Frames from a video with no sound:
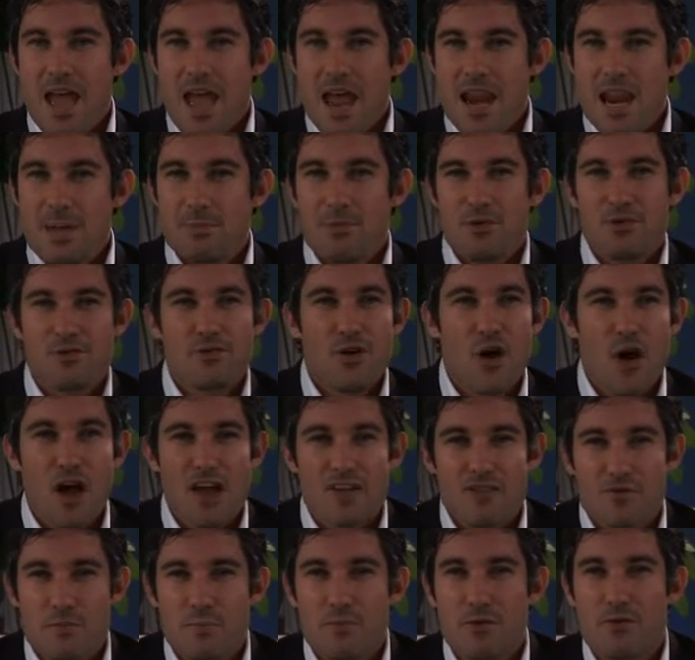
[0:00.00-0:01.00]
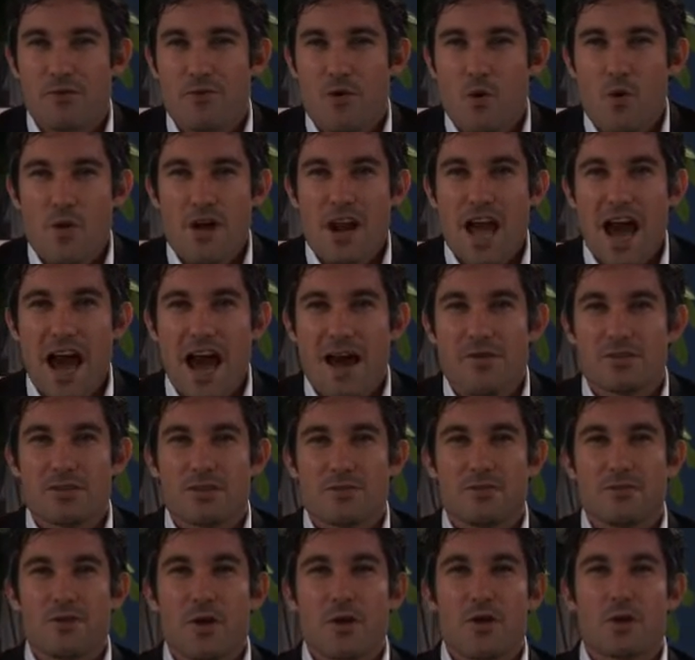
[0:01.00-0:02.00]
Number five, before and after
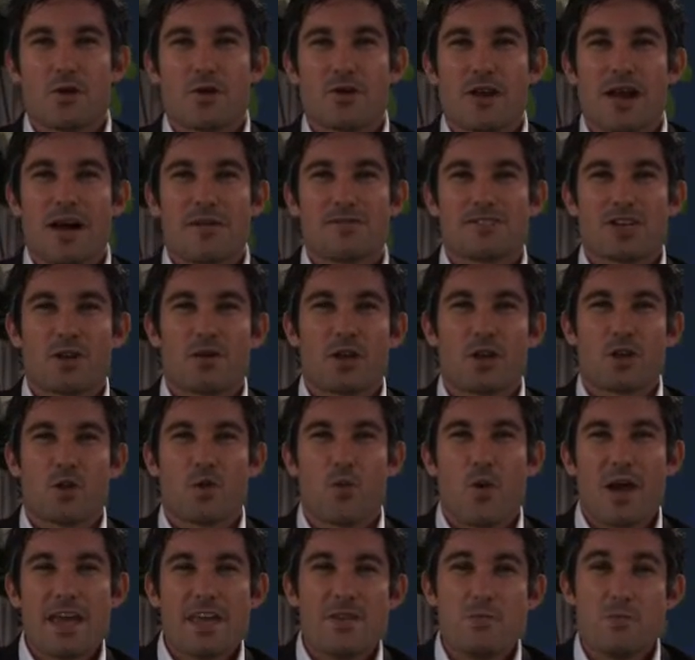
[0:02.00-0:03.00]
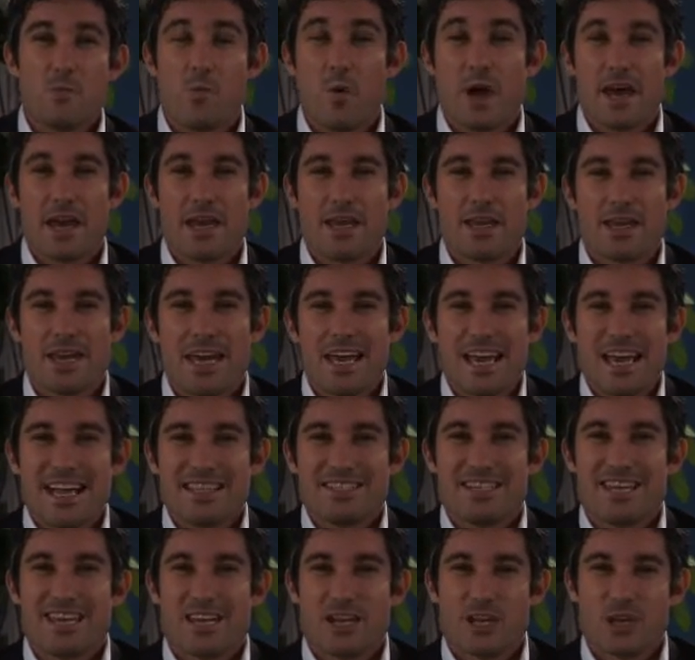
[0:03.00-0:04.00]
photographs are a great way
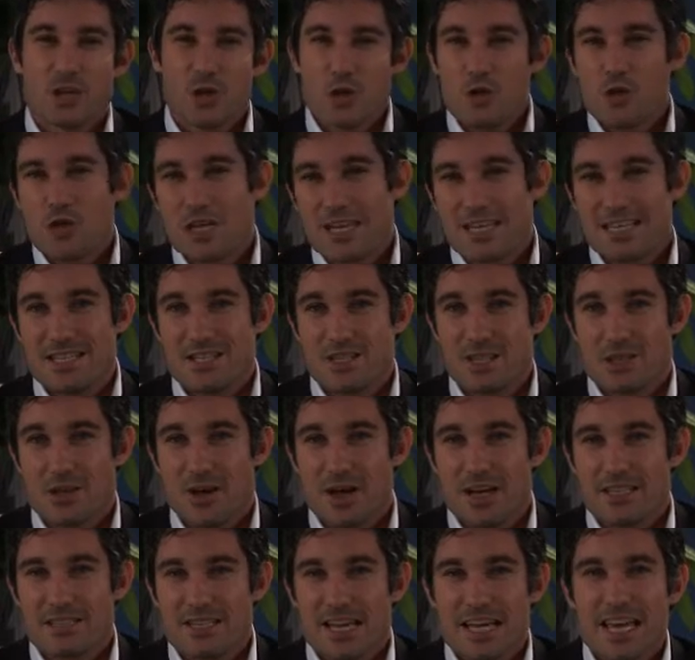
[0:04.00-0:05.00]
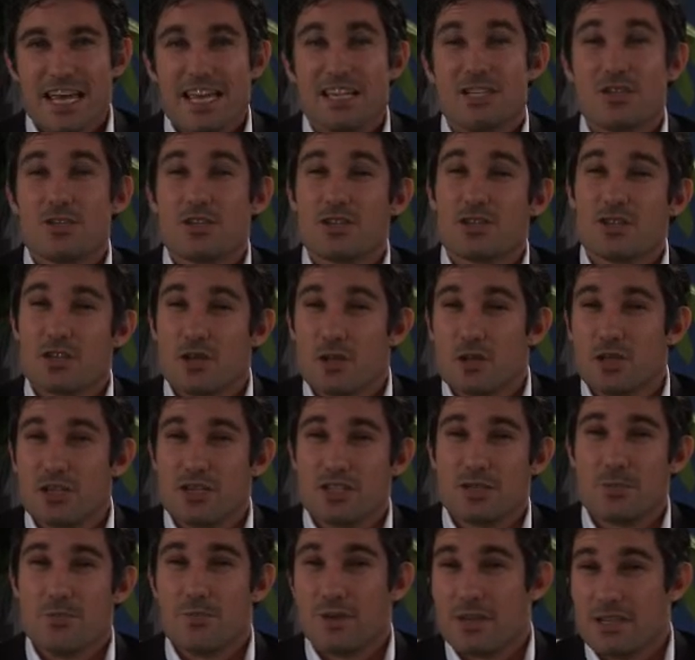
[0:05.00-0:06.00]
to get a good insight into the
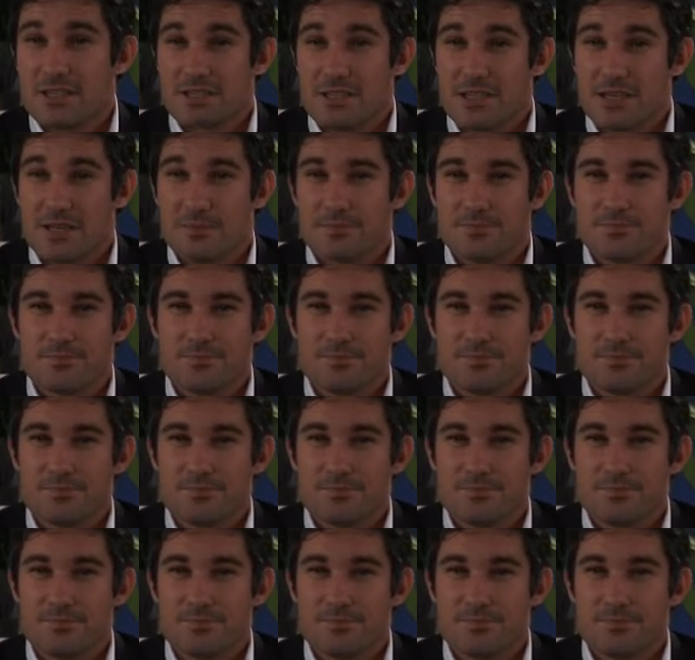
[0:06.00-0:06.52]
surgeon's ability.